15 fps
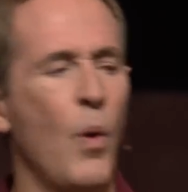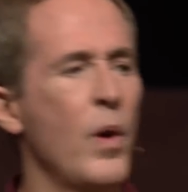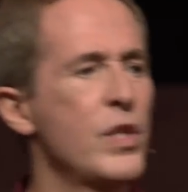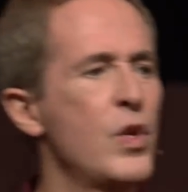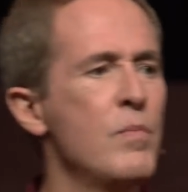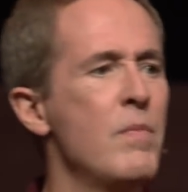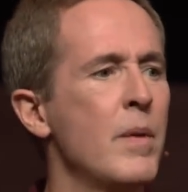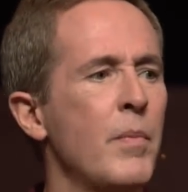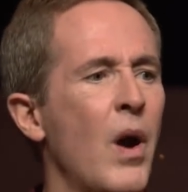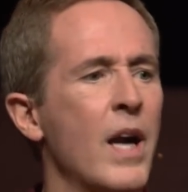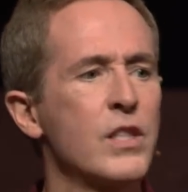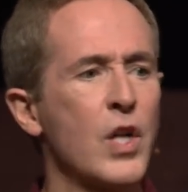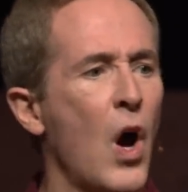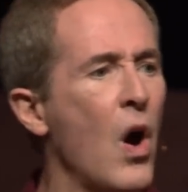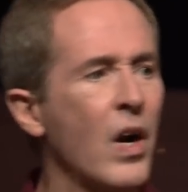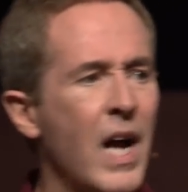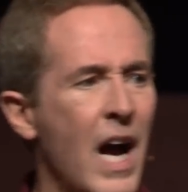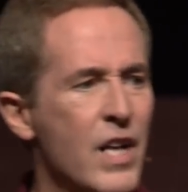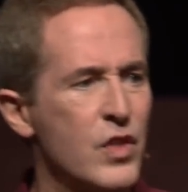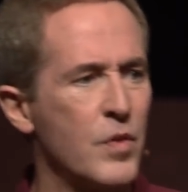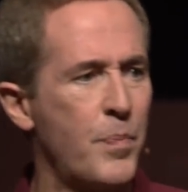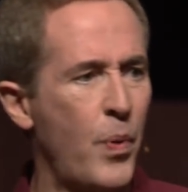boys who'd memorized all
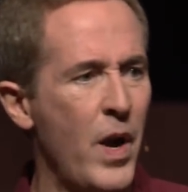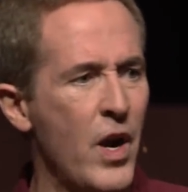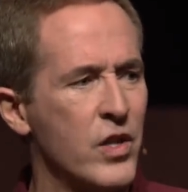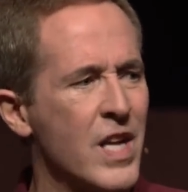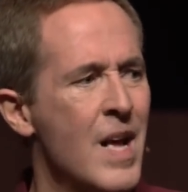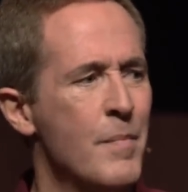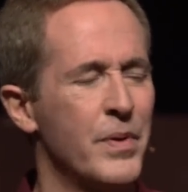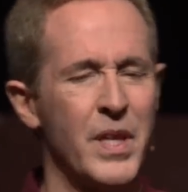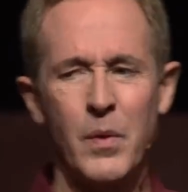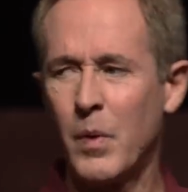kinds of prayers, but